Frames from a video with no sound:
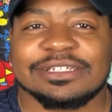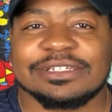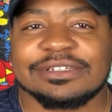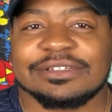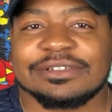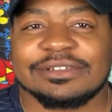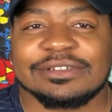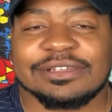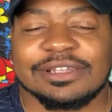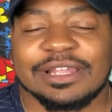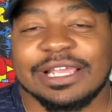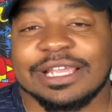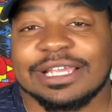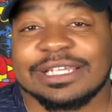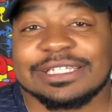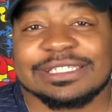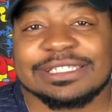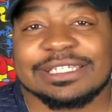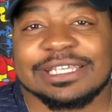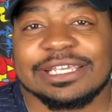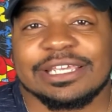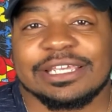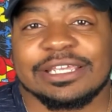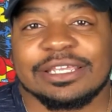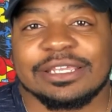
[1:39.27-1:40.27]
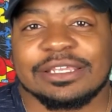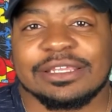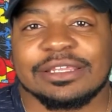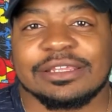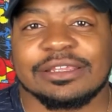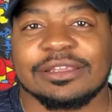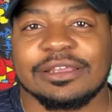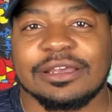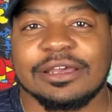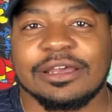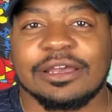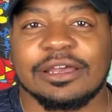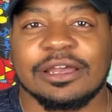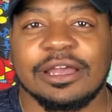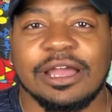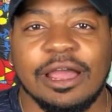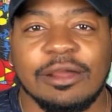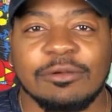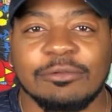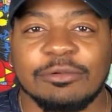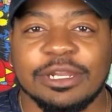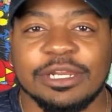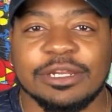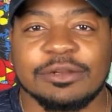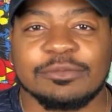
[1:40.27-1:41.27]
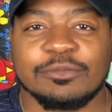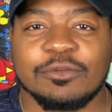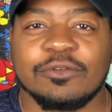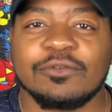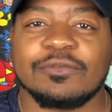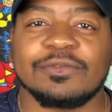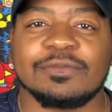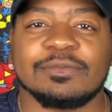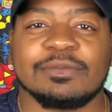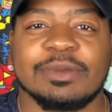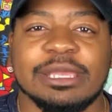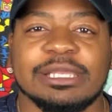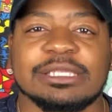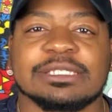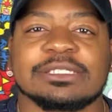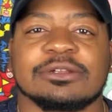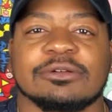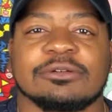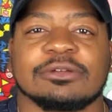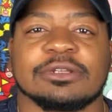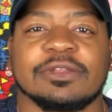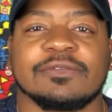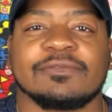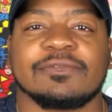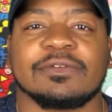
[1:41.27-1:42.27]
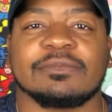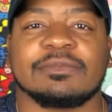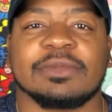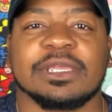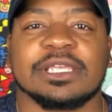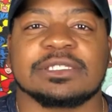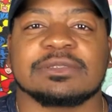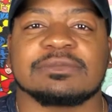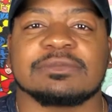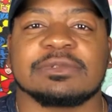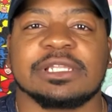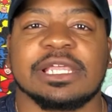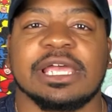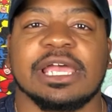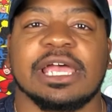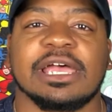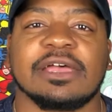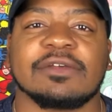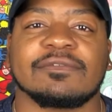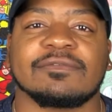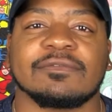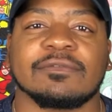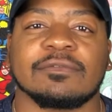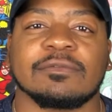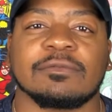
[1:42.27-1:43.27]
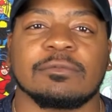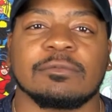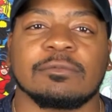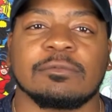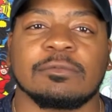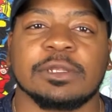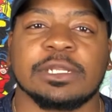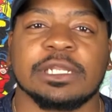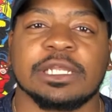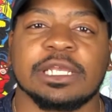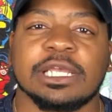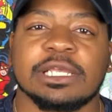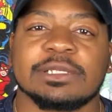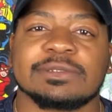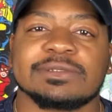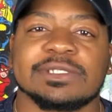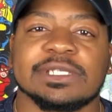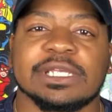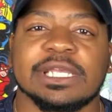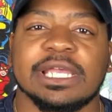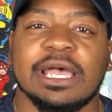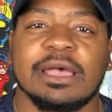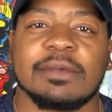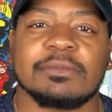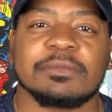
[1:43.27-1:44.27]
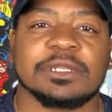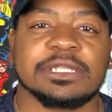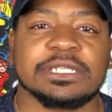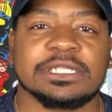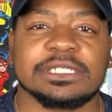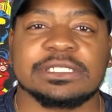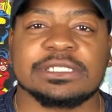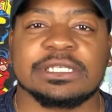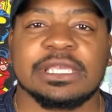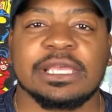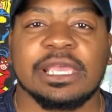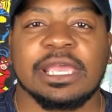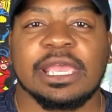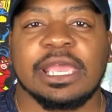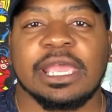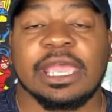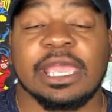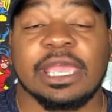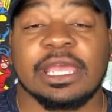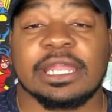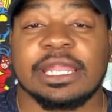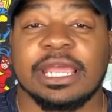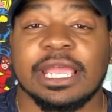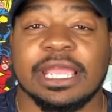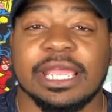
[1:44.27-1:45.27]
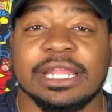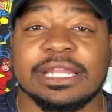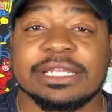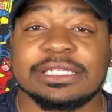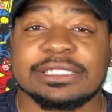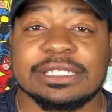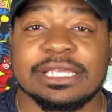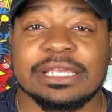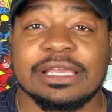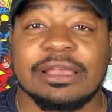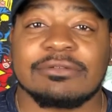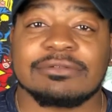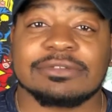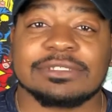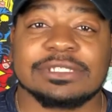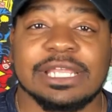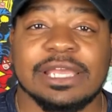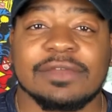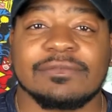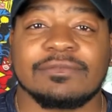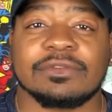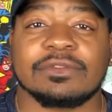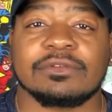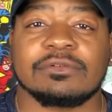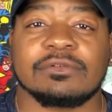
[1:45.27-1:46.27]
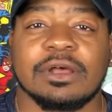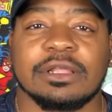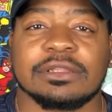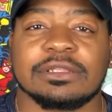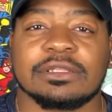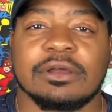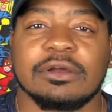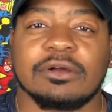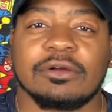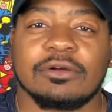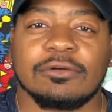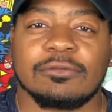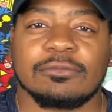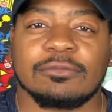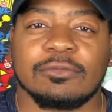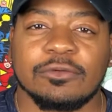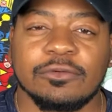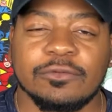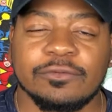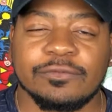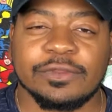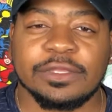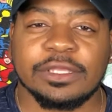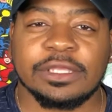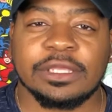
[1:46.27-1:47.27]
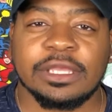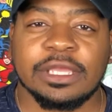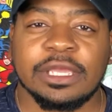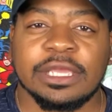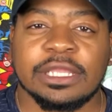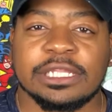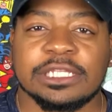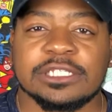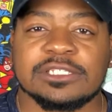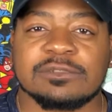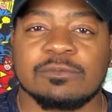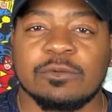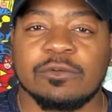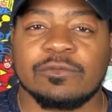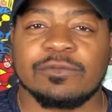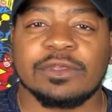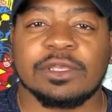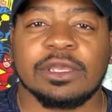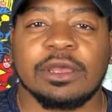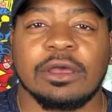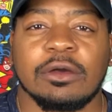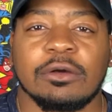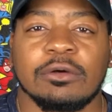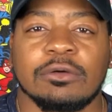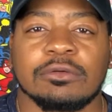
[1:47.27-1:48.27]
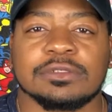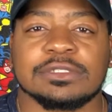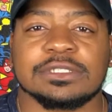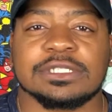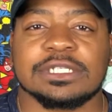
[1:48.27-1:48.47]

like I said, I rate a movie based on if it makes me laugh when it comes to comedies. And I gotta say, I was laughing throughout the whole movie. This movie holds